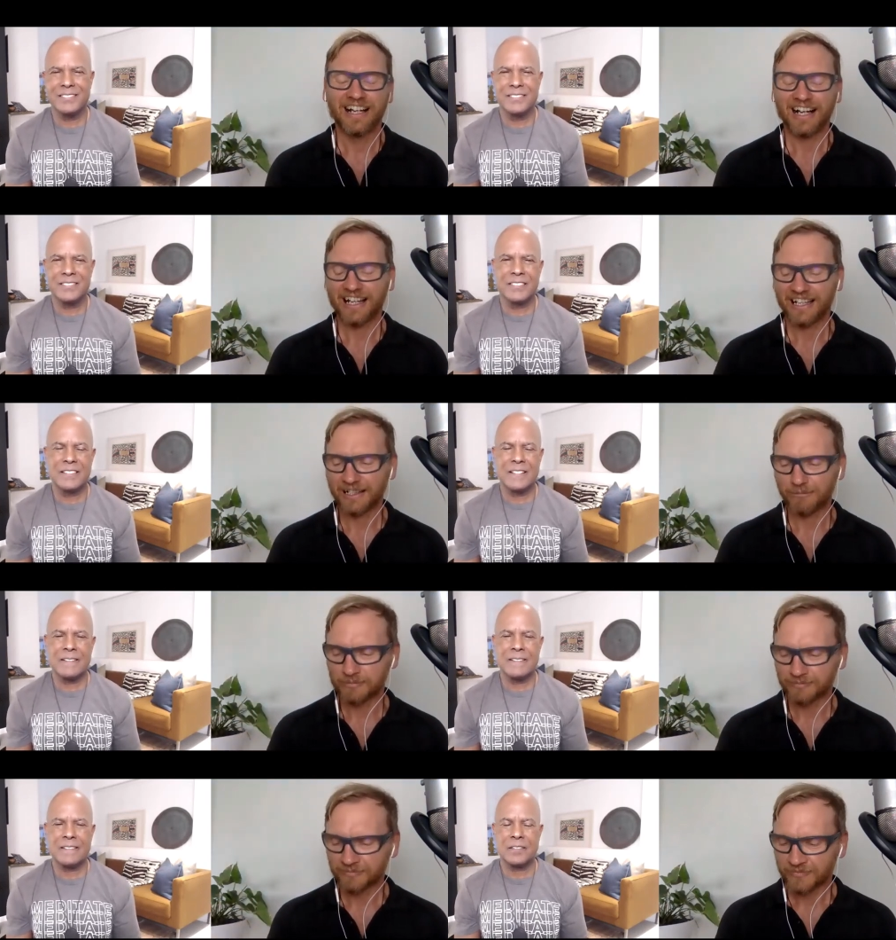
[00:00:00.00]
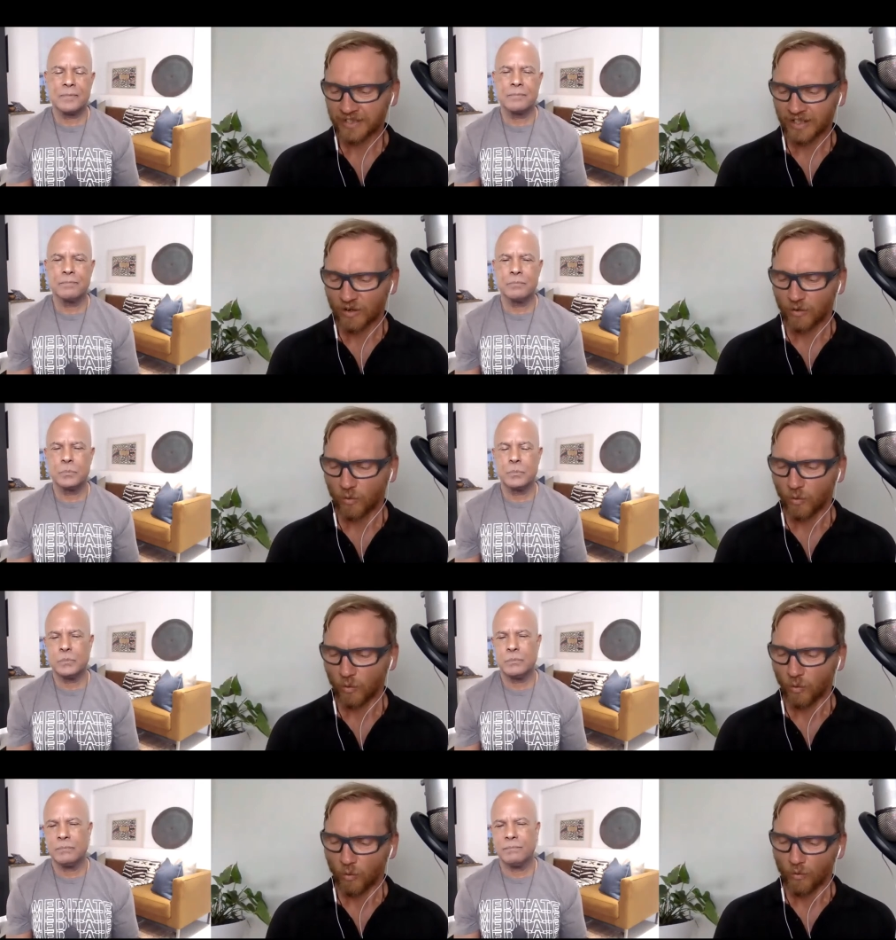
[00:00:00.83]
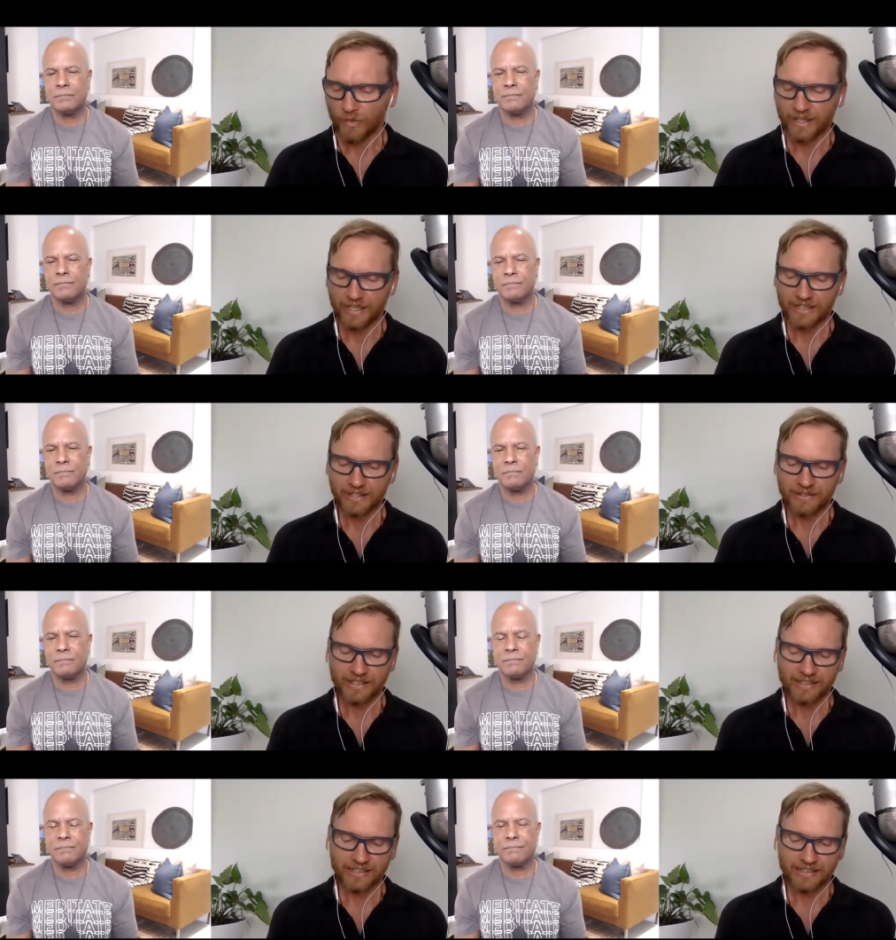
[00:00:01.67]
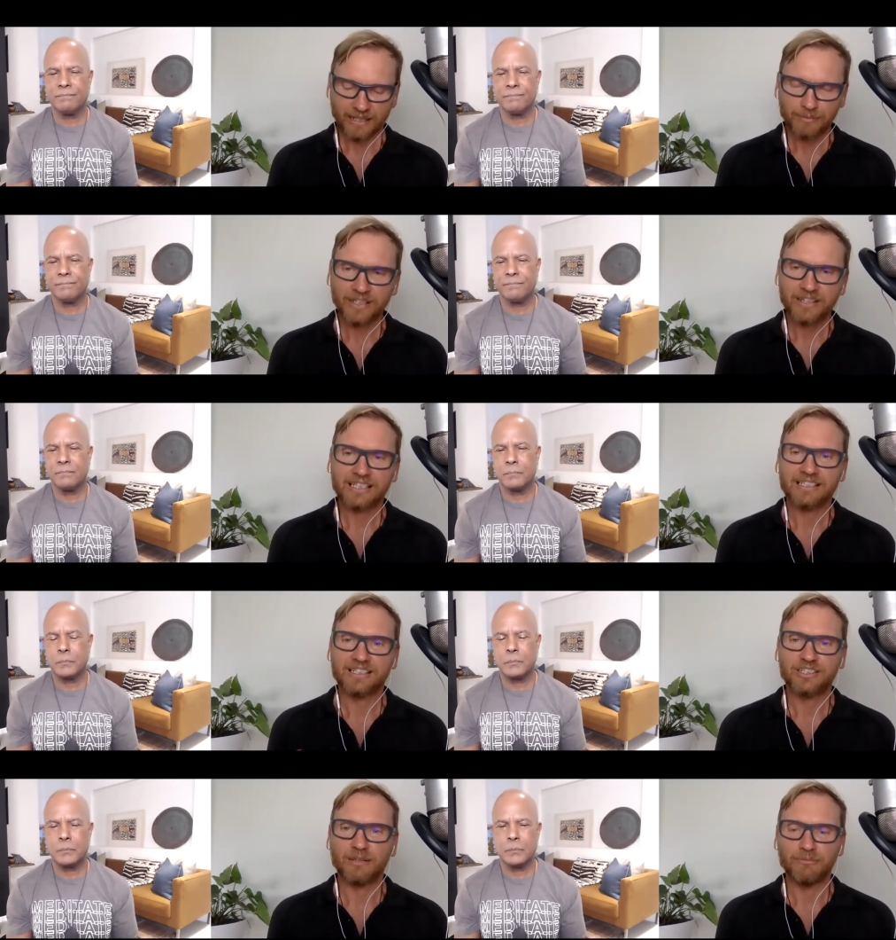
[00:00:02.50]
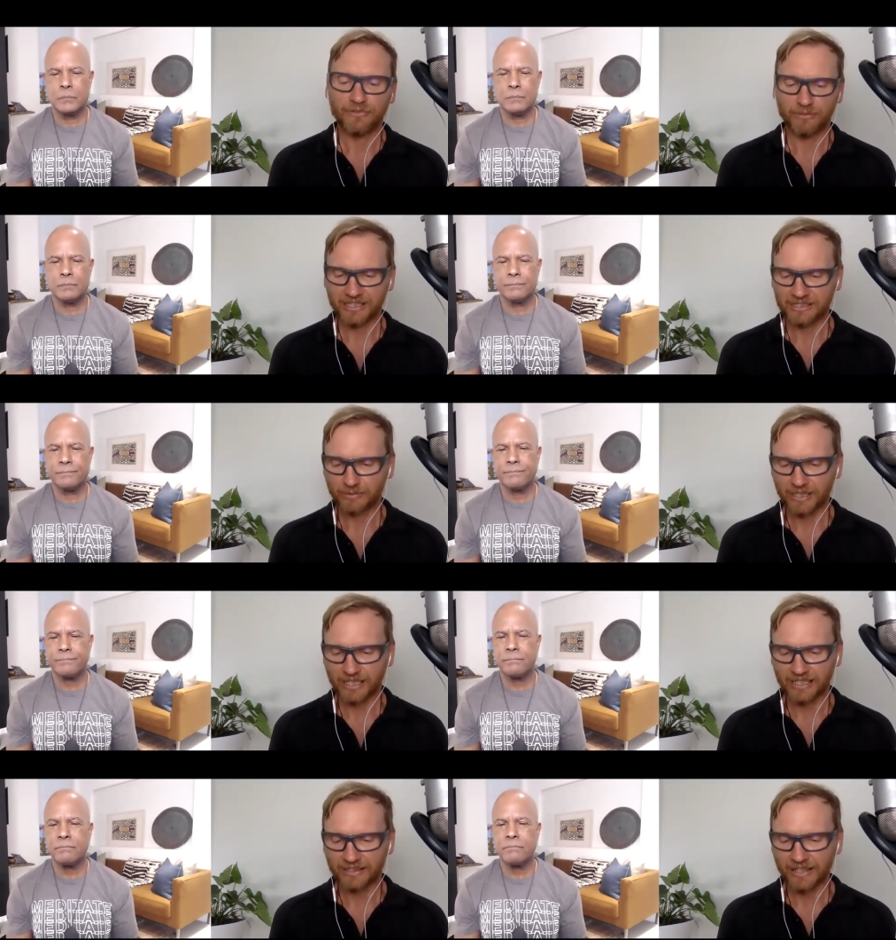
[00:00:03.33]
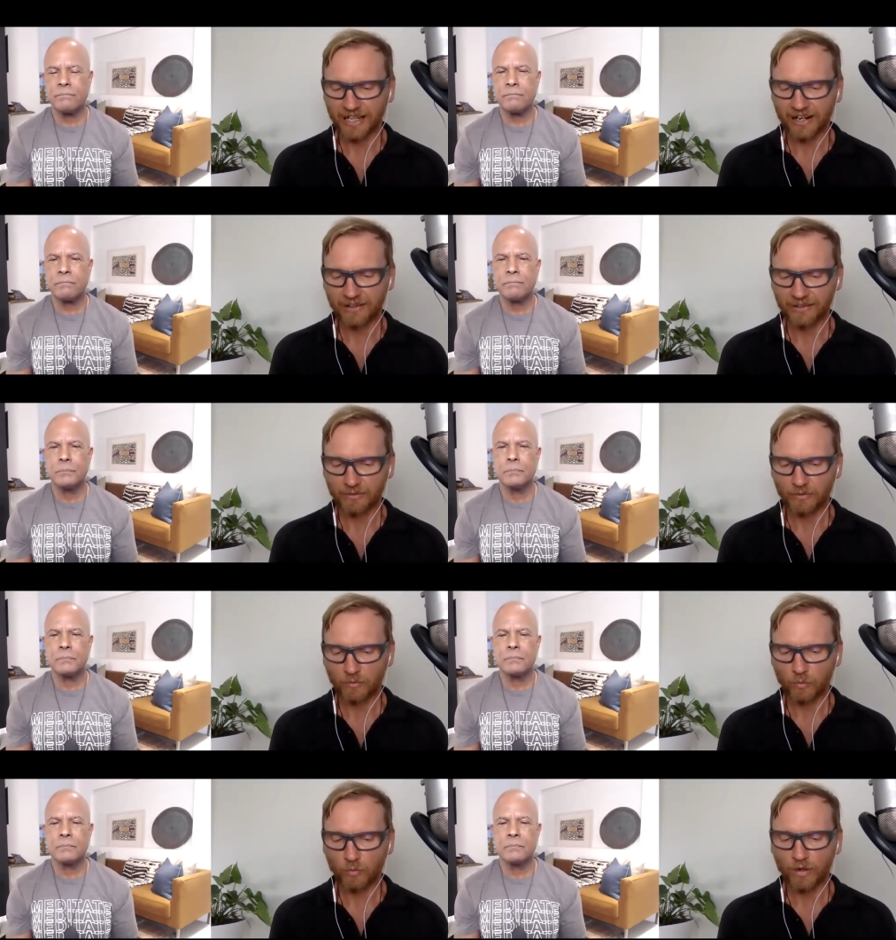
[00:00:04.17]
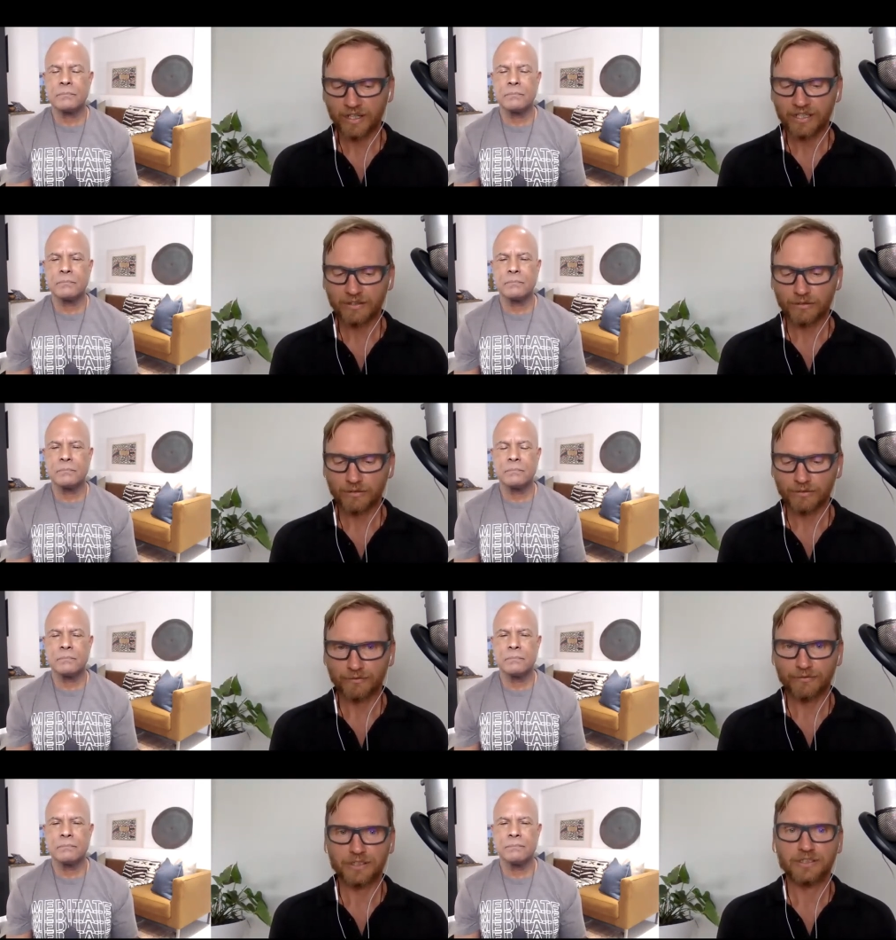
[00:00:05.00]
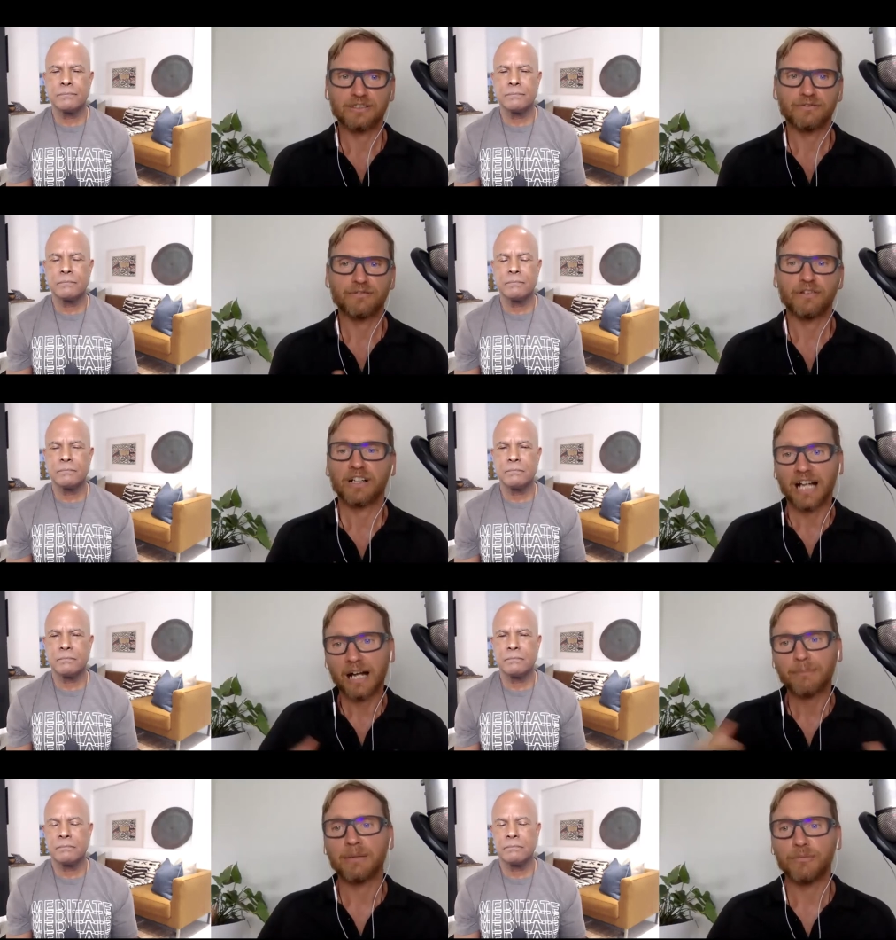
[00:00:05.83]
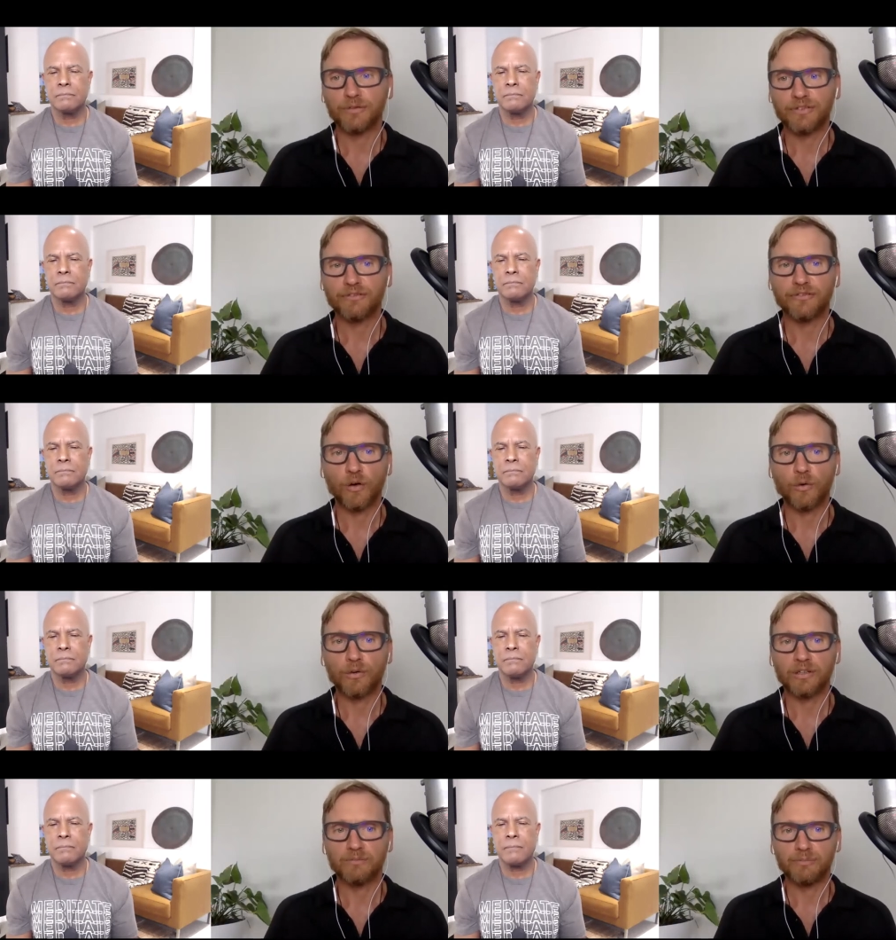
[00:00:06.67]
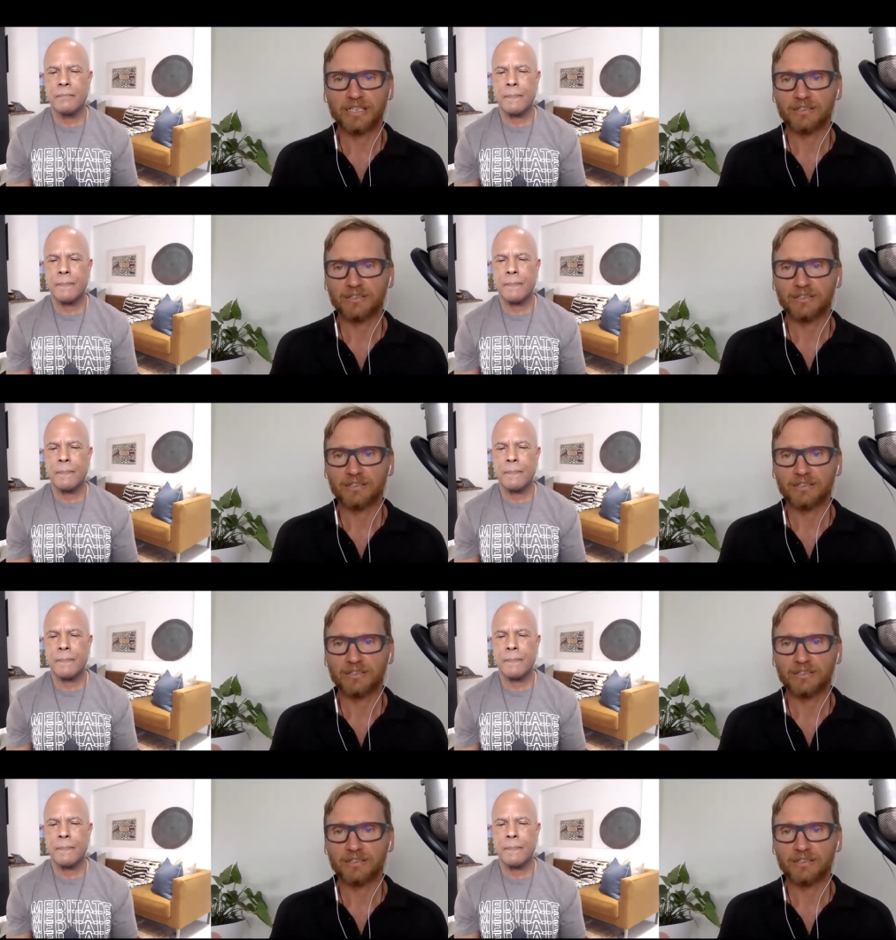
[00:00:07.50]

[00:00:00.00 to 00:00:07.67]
Speaker 1: I am. Um, the, the, the, couple of things that jumped for me as well are uh, what are your vision for agape moving forward?